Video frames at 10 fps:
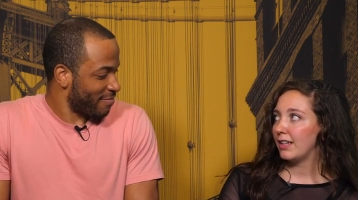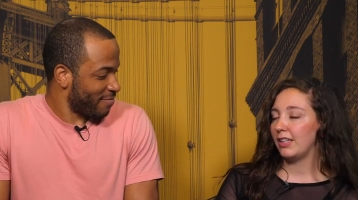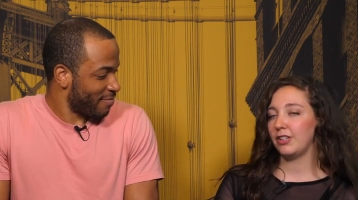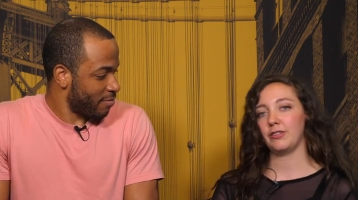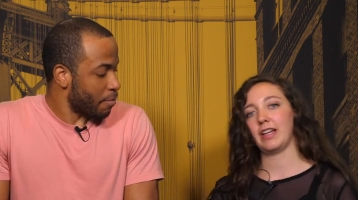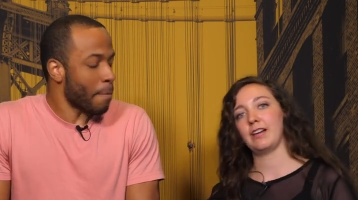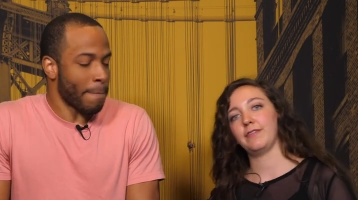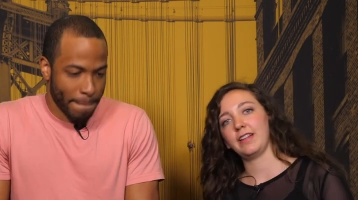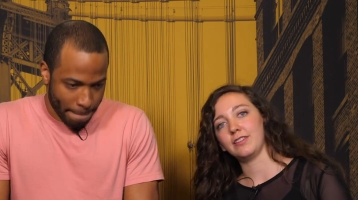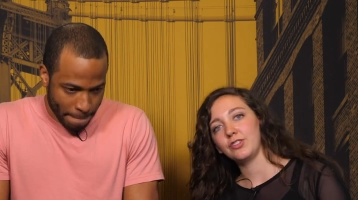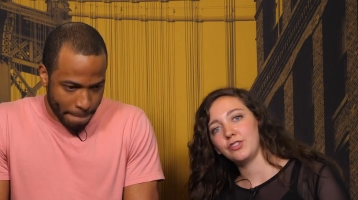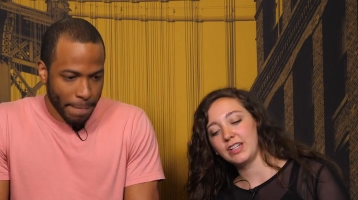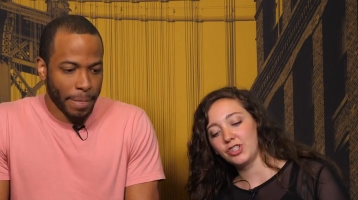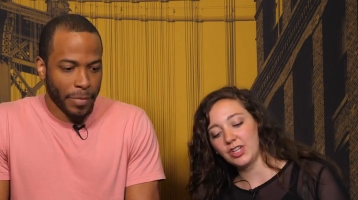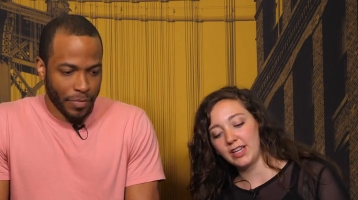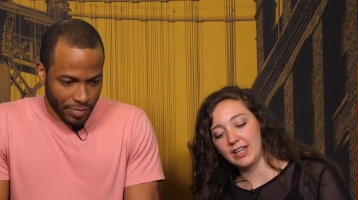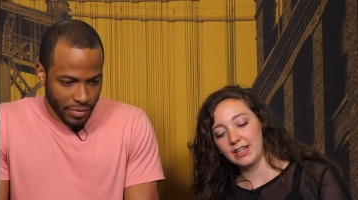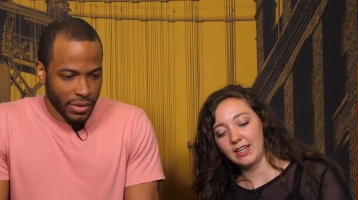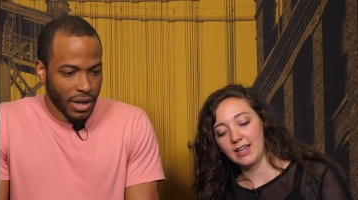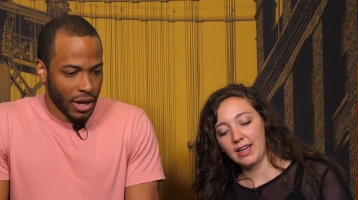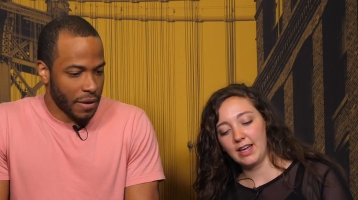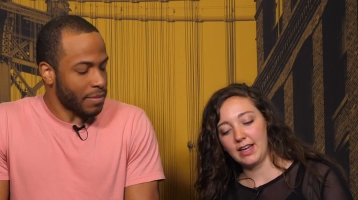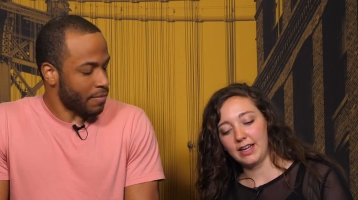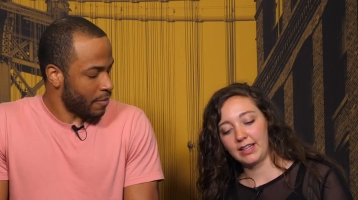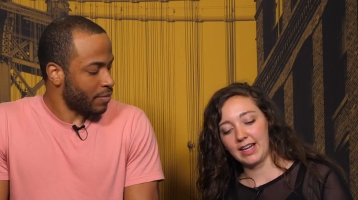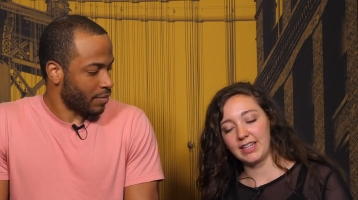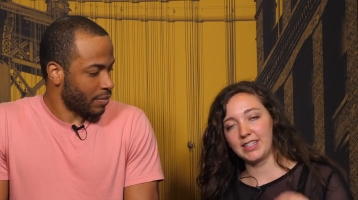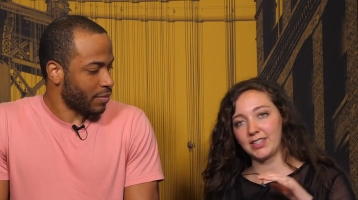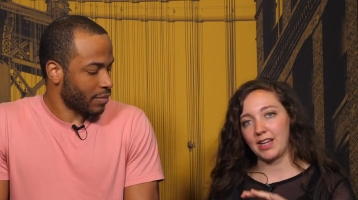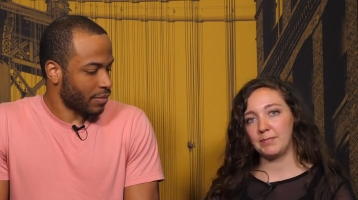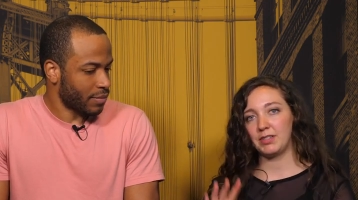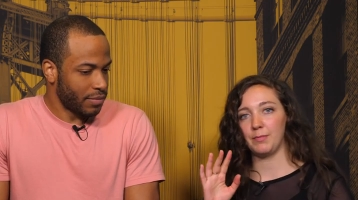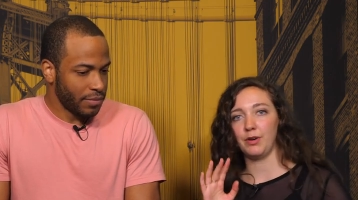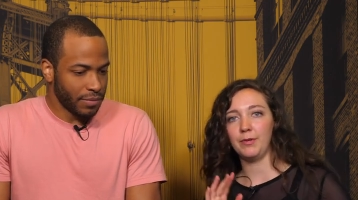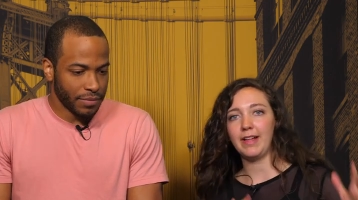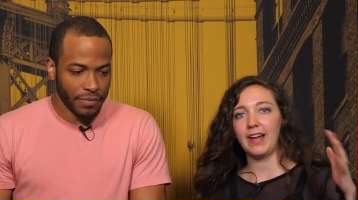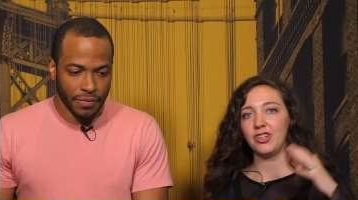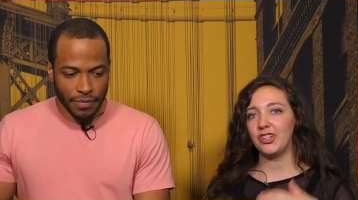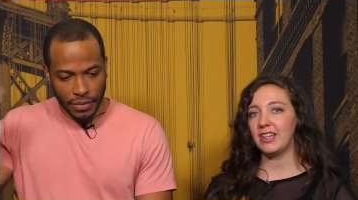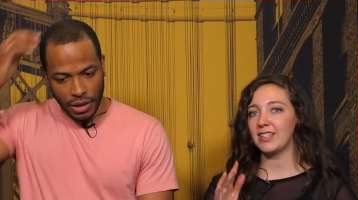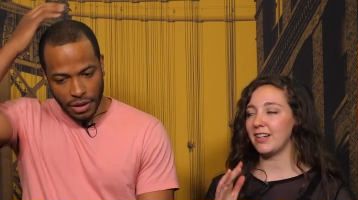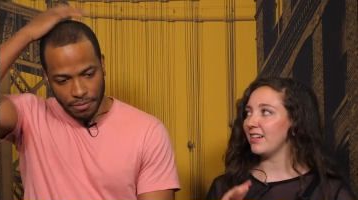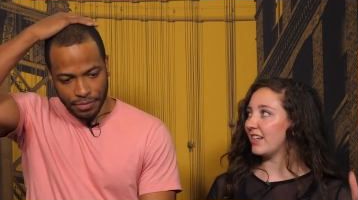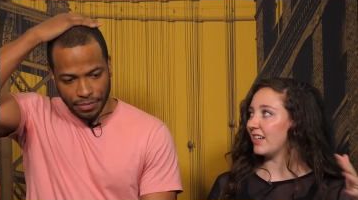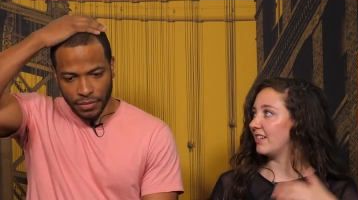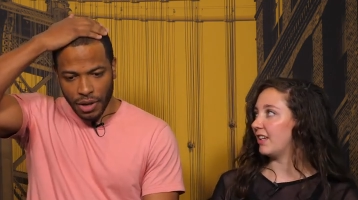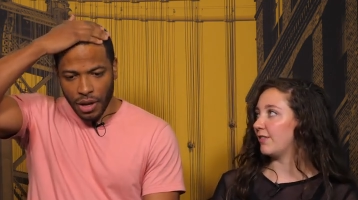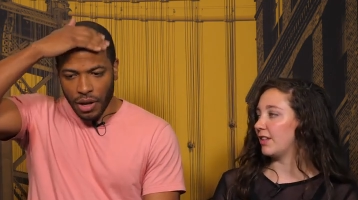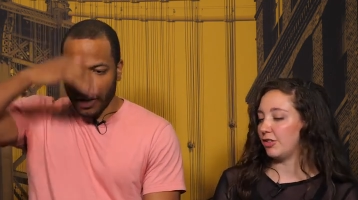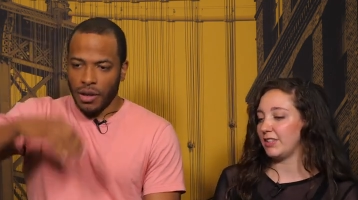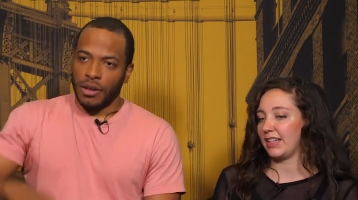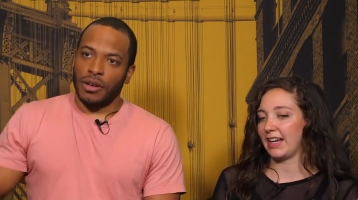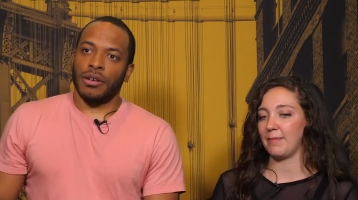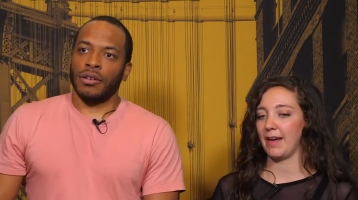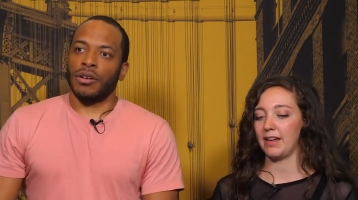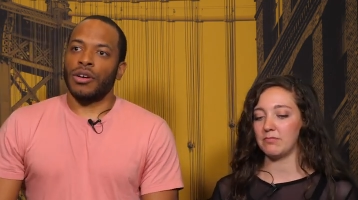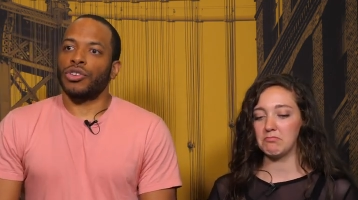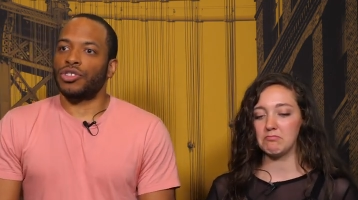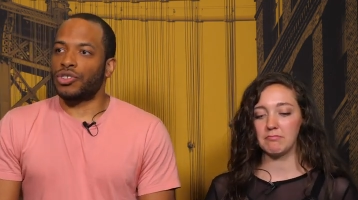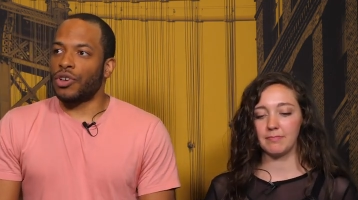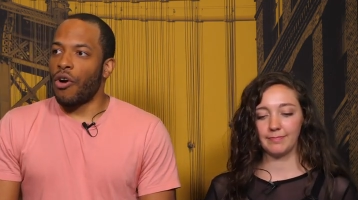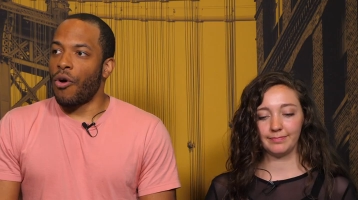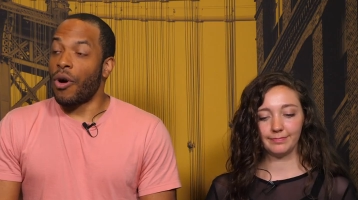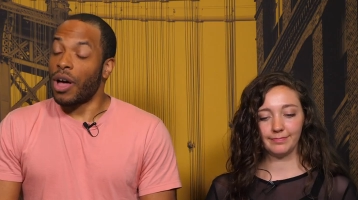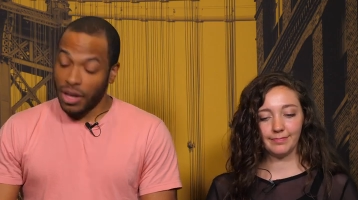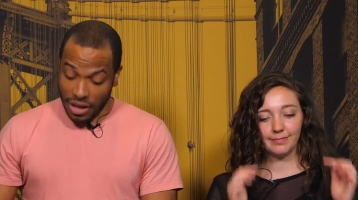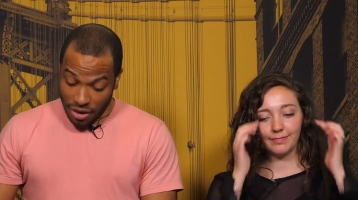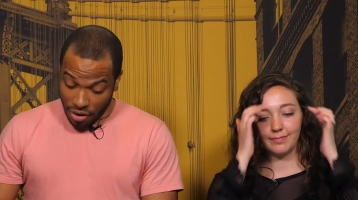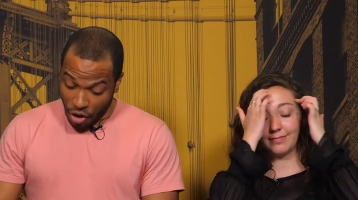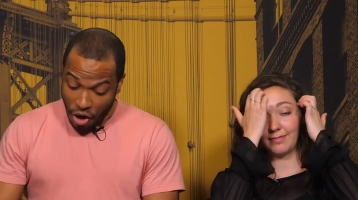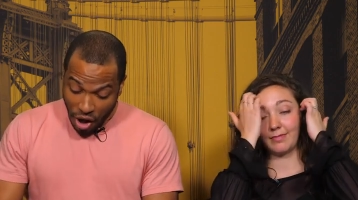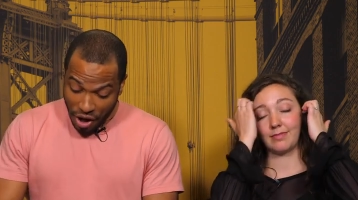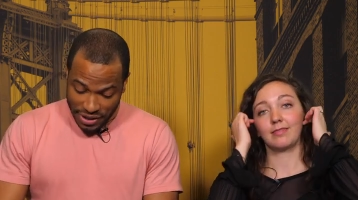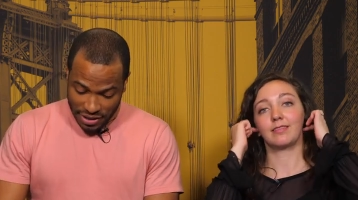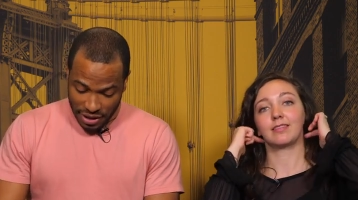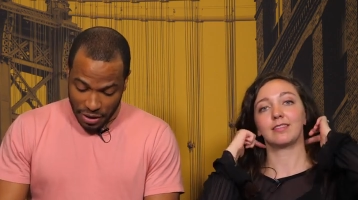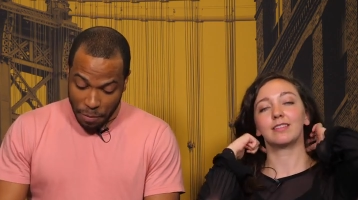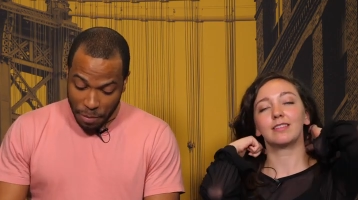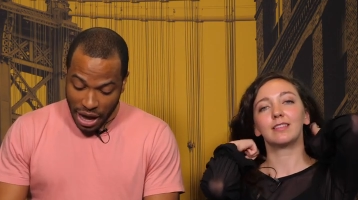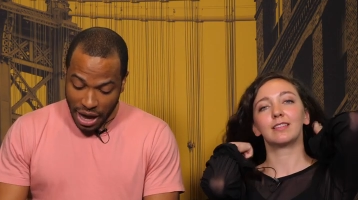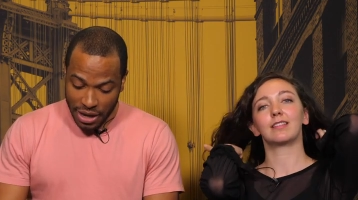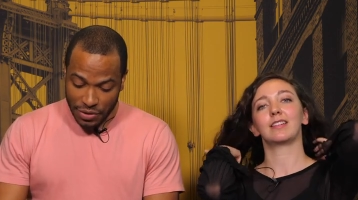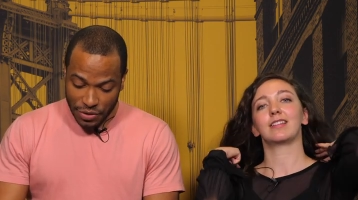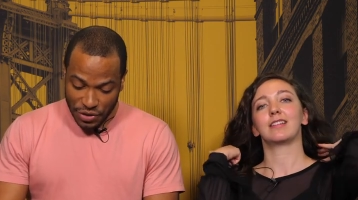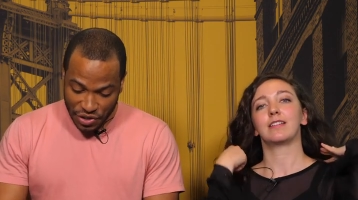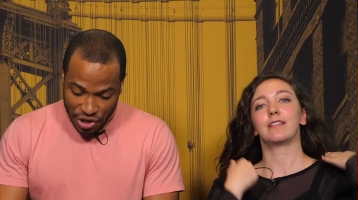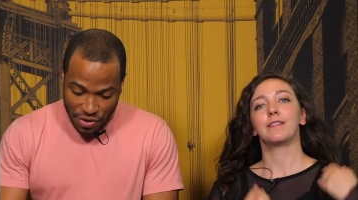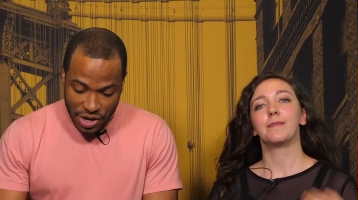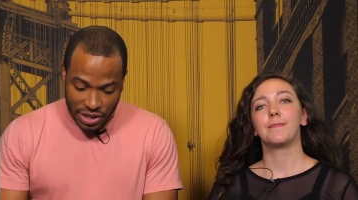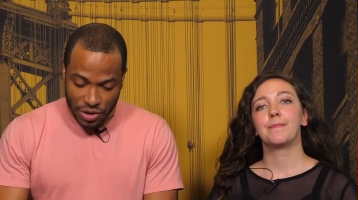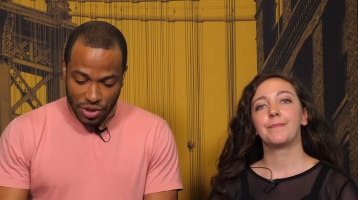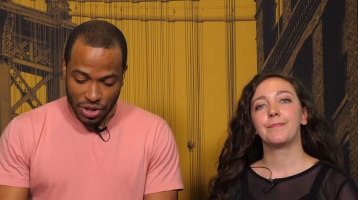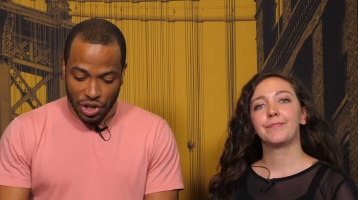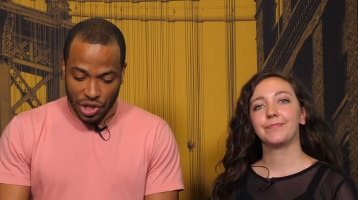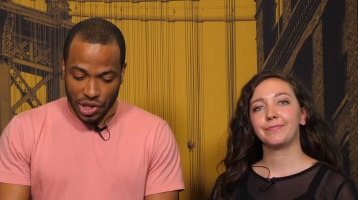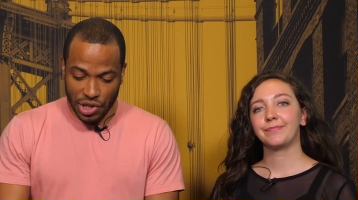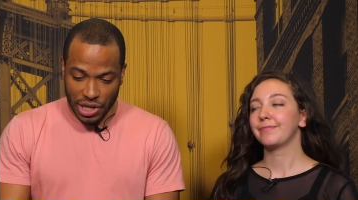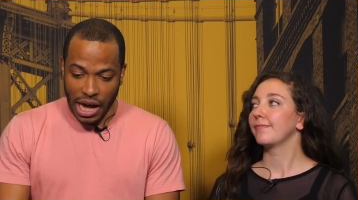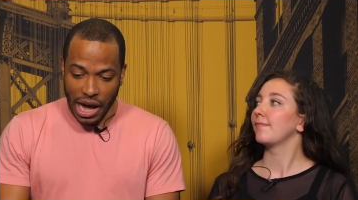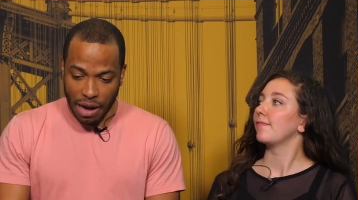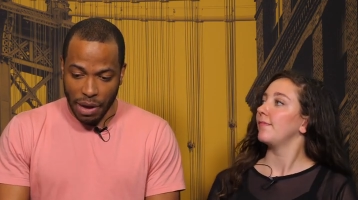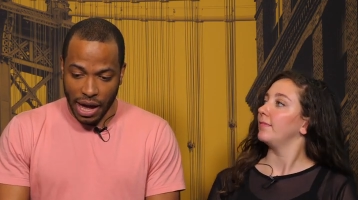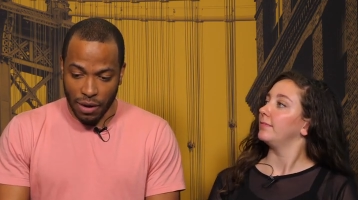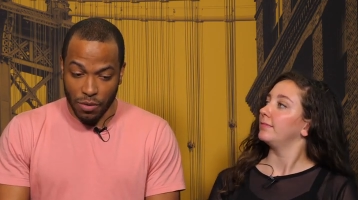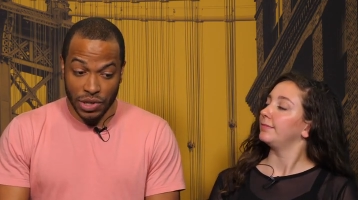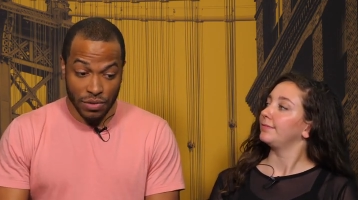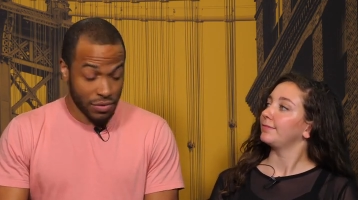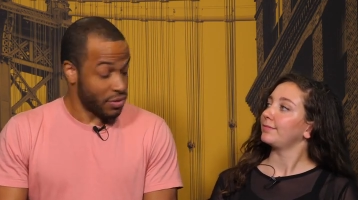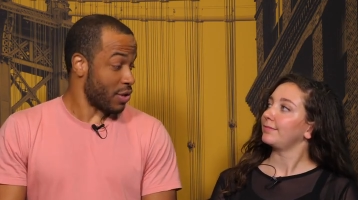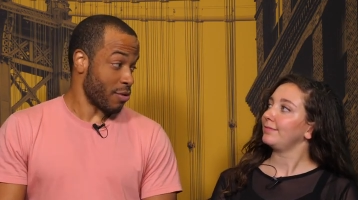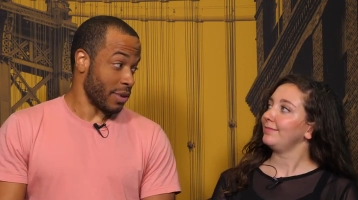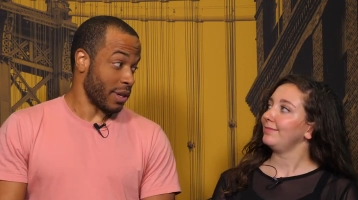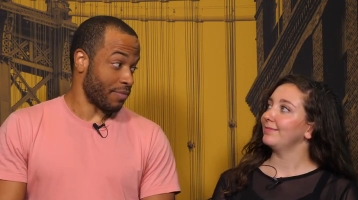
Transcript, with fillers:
Speaker 1: You do a lot mm -hmm. of mm-hmm. illustration, yeah. uh, kind of desktop to mobile. How did you get started even using an iPad?
Speaker 2: So, in all honesty, my serious introduction to the iPad was through Adobe.